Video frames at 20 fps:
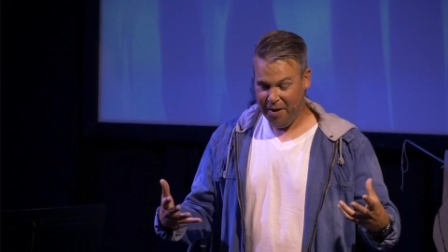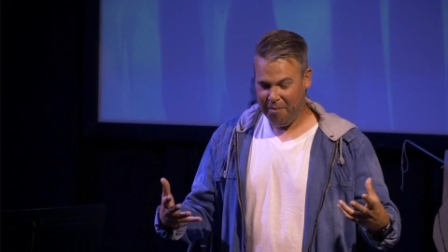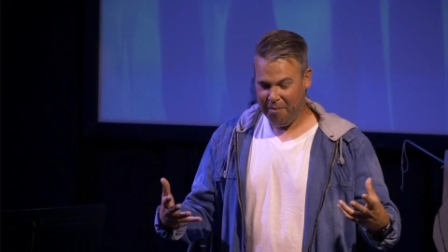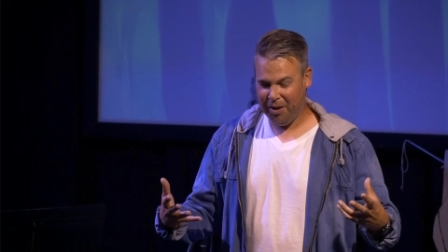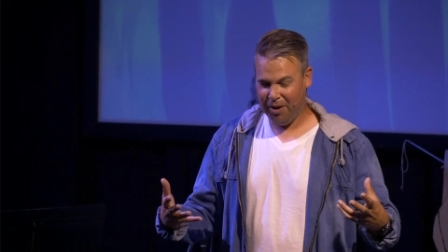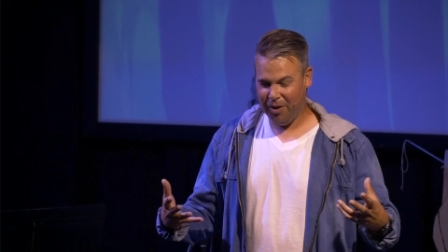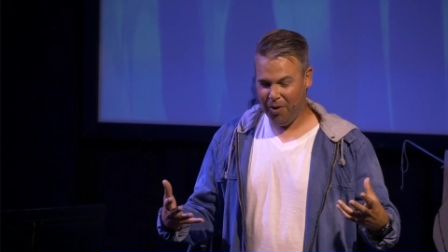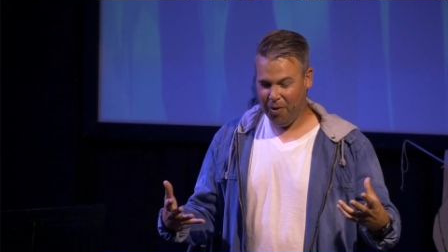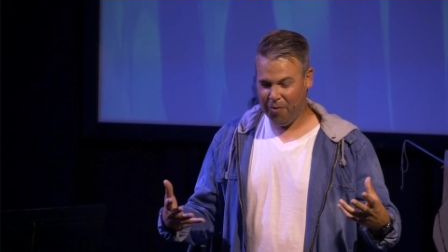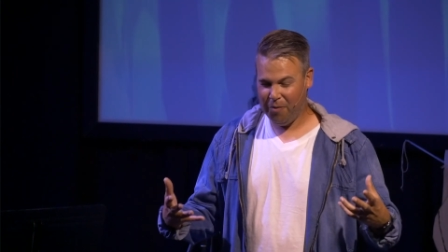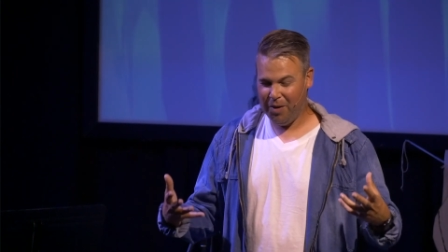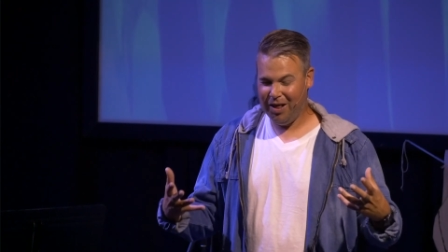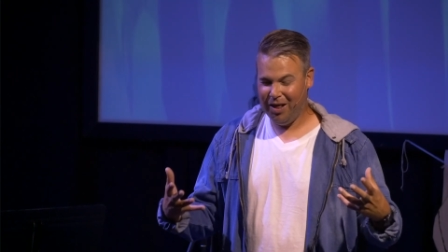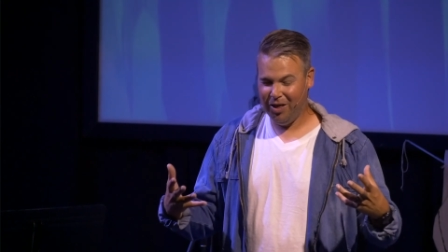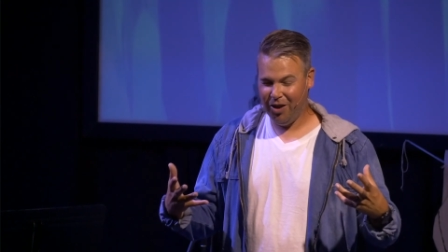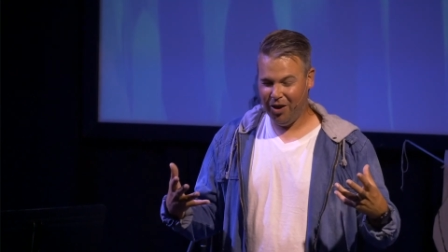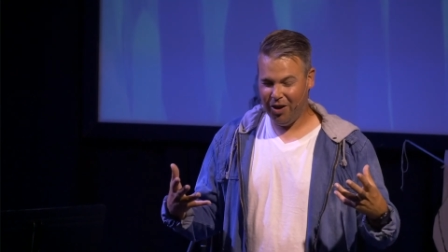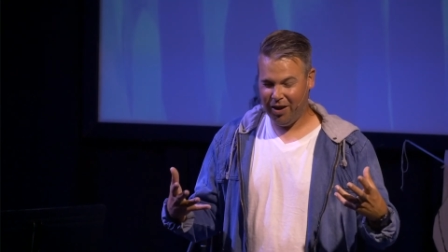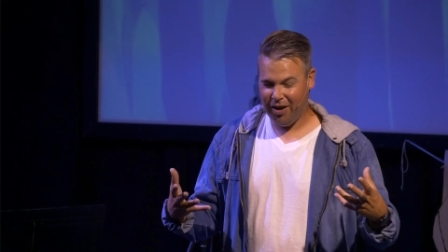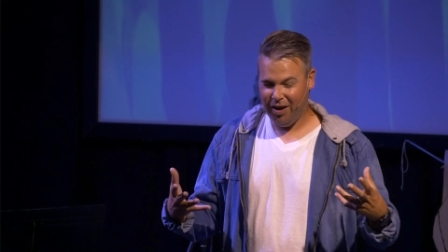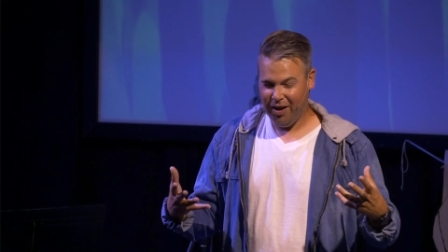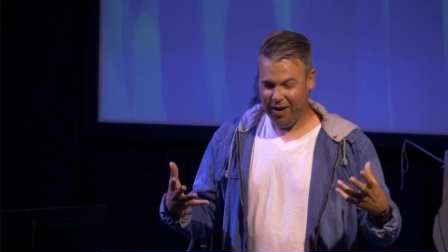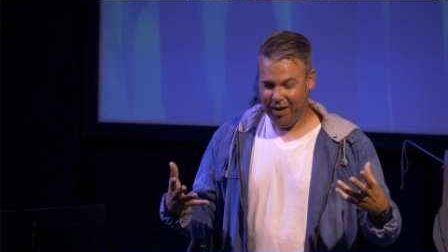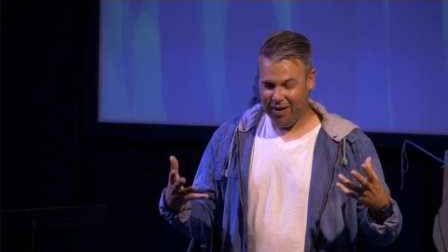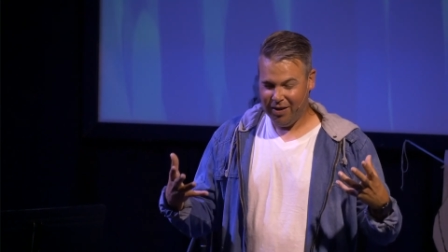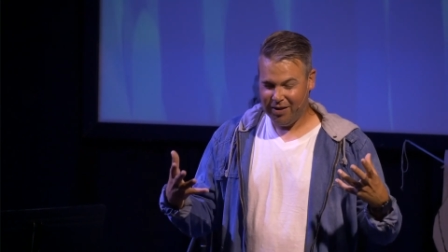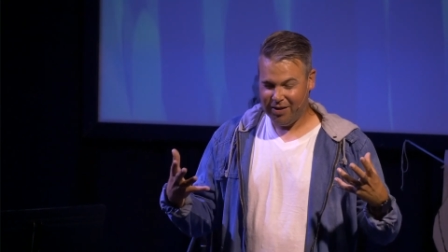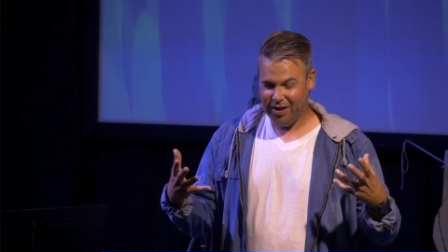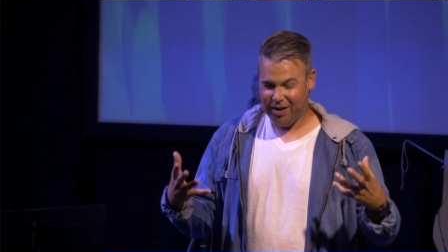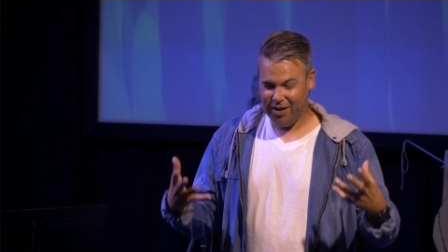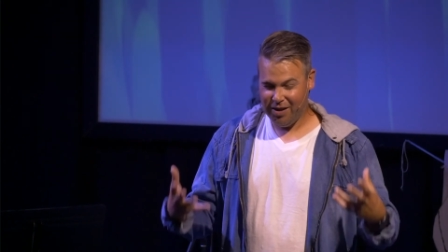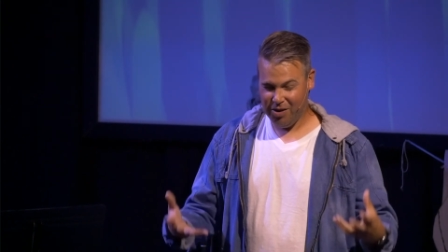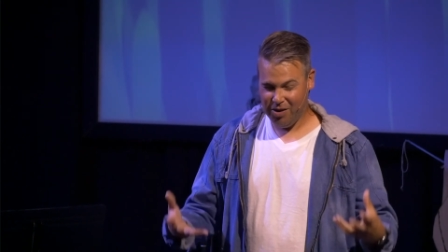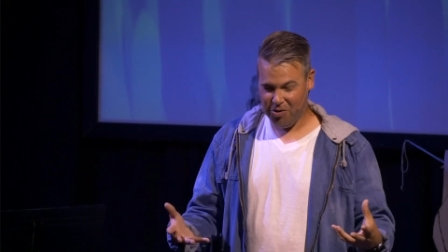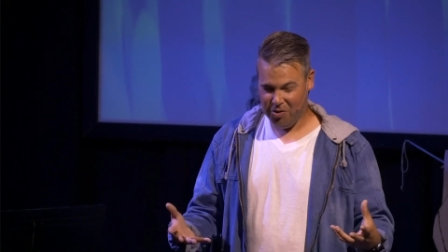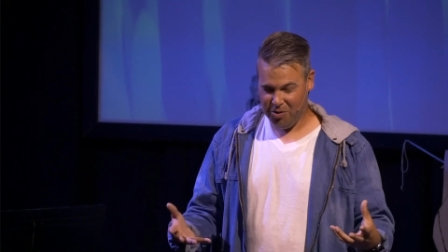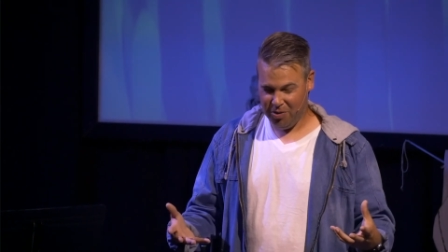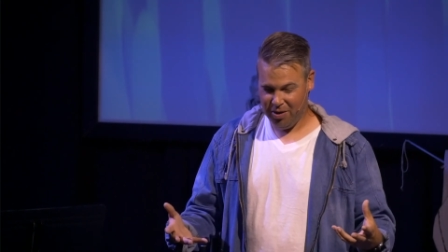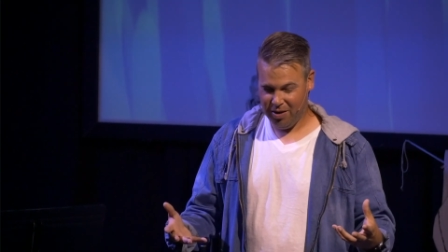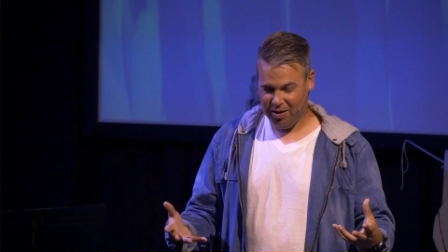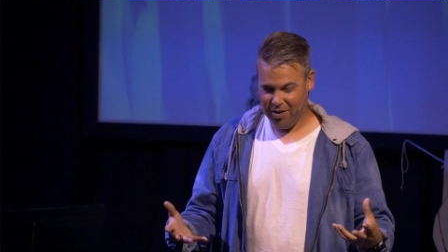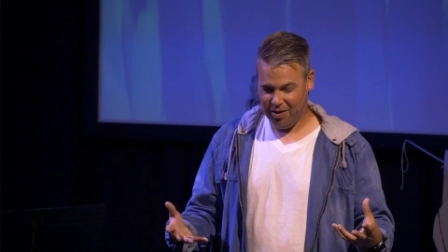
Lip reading: But Lord, we look to you,